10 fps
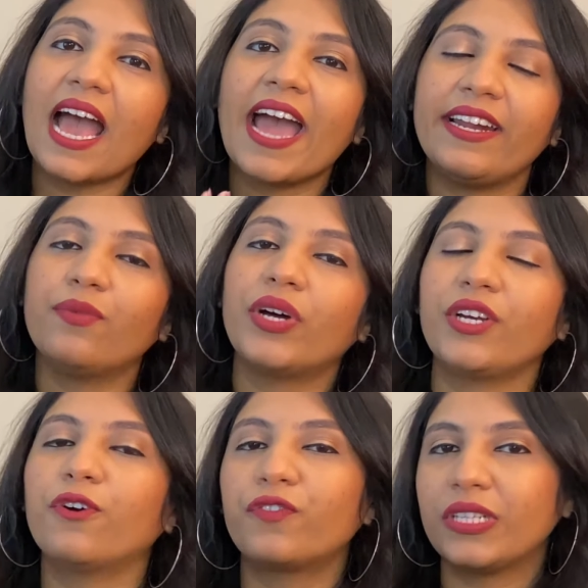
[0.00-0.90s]
I didn't want to
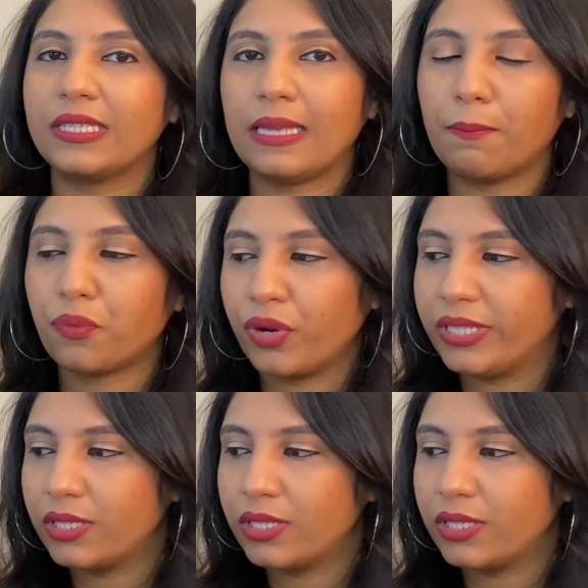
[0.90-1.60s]
go for the same print,